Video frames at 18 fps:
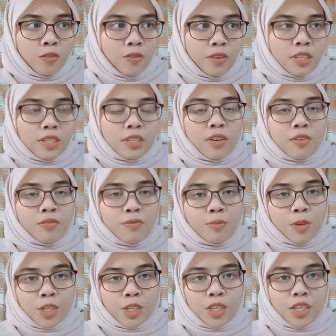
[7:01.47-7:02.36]
phase of
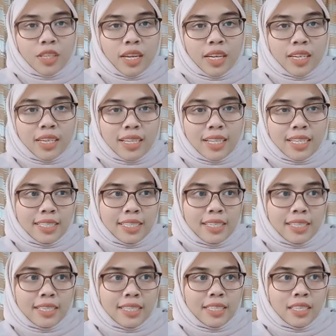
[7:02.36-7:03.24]
model
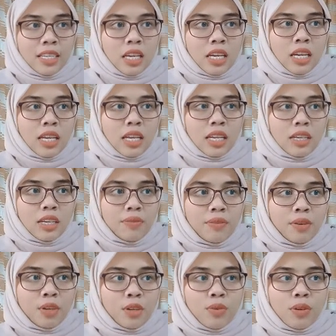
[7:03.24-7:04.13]
analysis. The
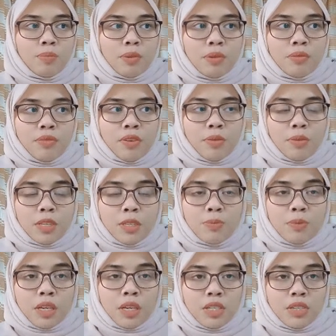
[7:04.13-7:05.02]
following
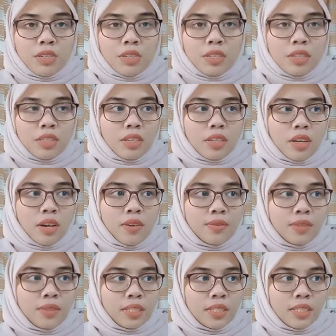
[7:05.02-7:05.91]
performance measures
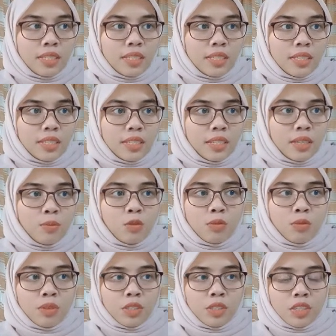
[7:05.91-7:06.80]
of the system
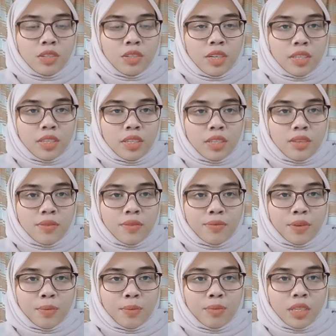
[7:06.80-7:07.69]
would be generated
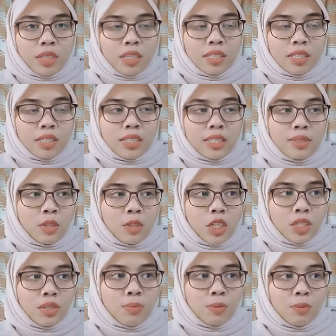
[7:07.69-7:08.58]
from the
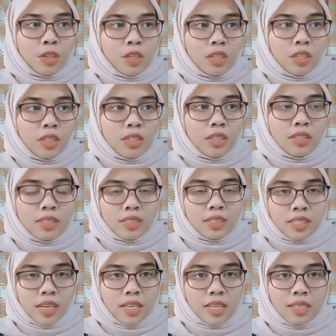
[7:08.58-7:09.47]
simulation model,
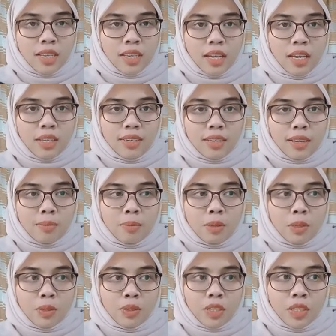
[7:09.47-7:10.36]
such as
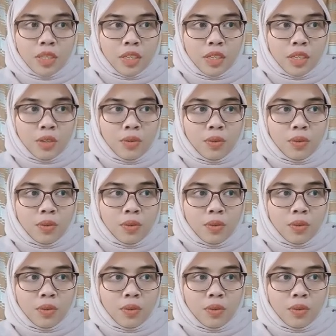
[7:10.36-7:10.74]
WQ